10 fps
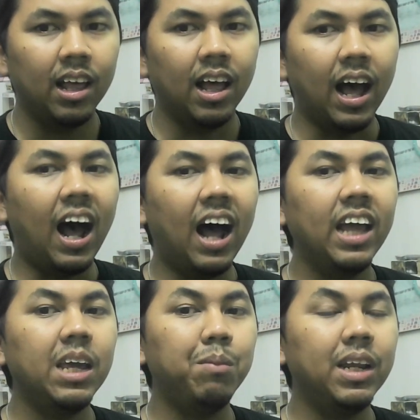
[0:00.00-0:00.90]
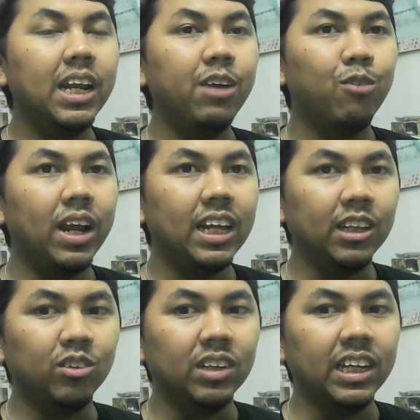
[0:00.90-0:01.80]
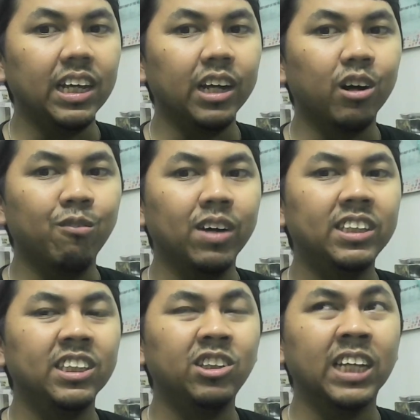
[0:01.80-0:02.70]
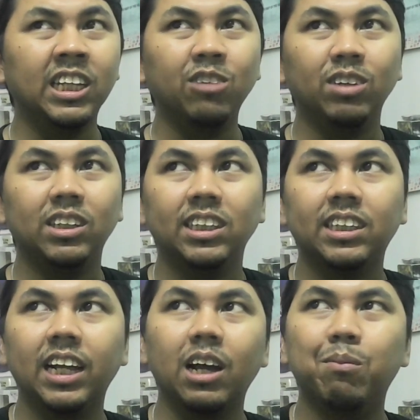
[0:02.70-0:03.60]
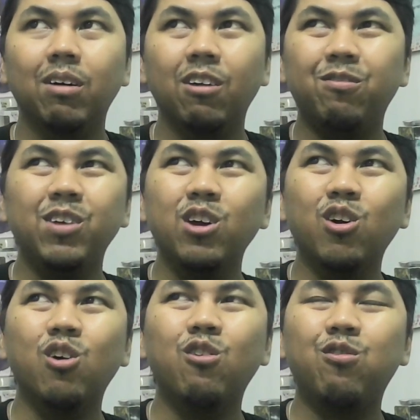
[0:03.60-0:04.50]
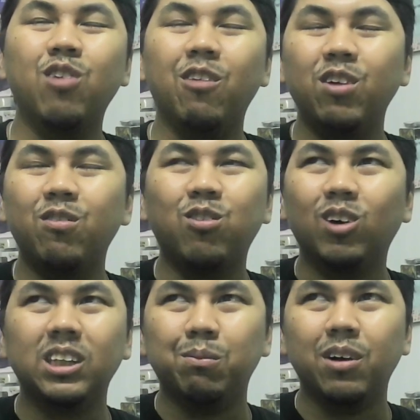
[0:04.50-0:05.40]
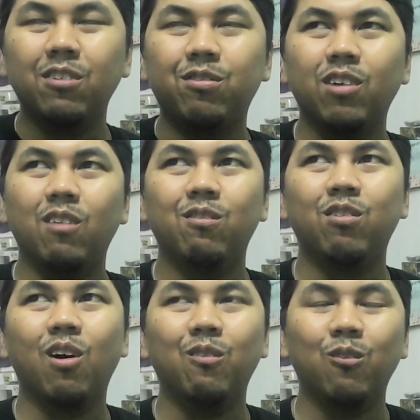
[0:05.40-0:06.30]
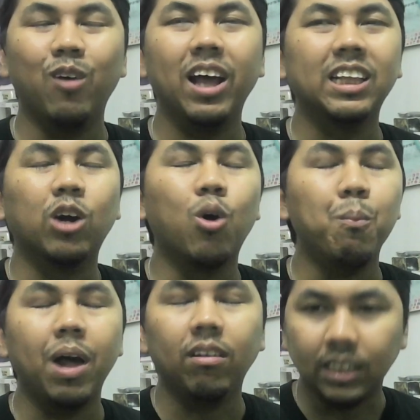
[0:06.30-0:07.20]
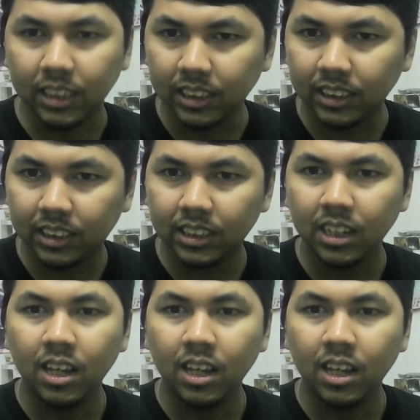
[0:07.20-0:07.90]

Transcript: I immediately went into the convention center, which is like about a few a few floors above um, from where Taco Bell is,